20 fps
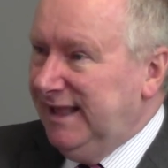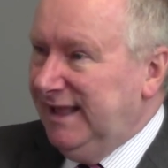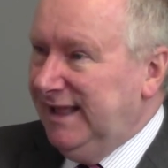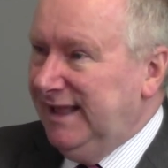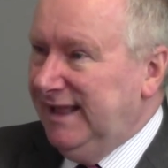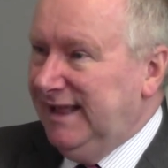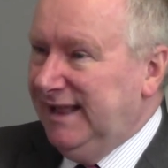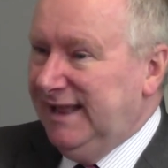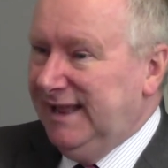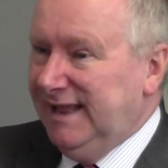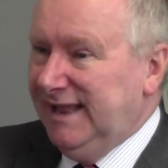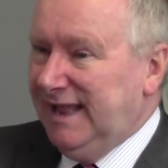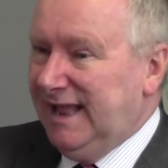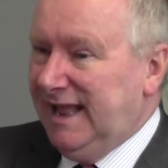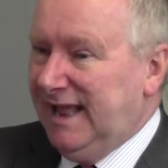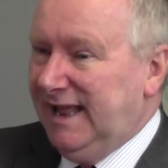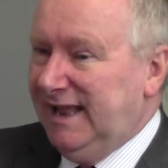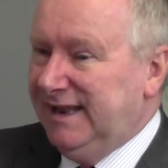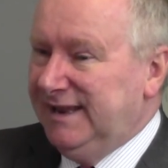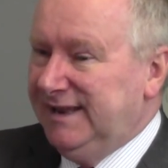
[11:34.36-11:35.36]

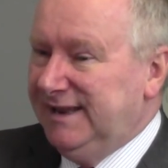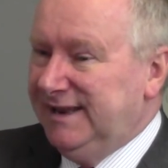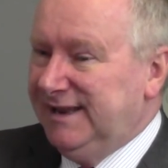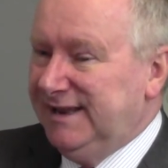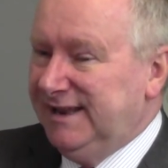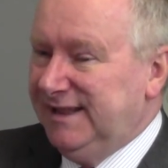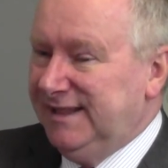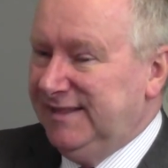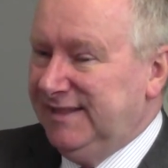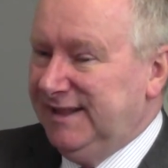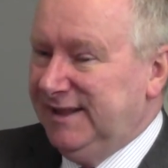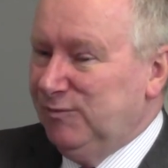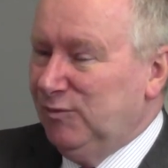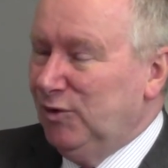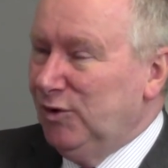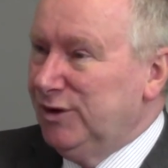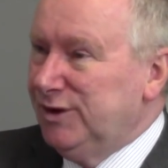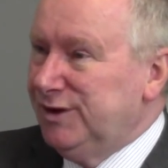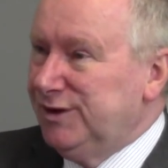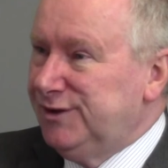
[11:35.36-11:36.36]
and they
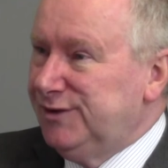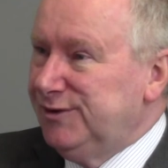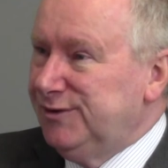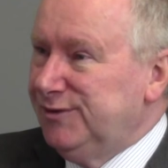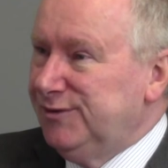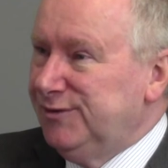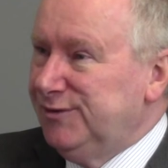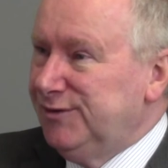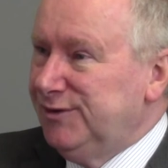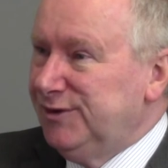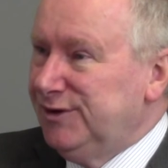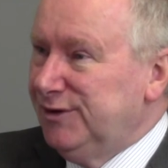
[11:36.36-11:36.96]
want to,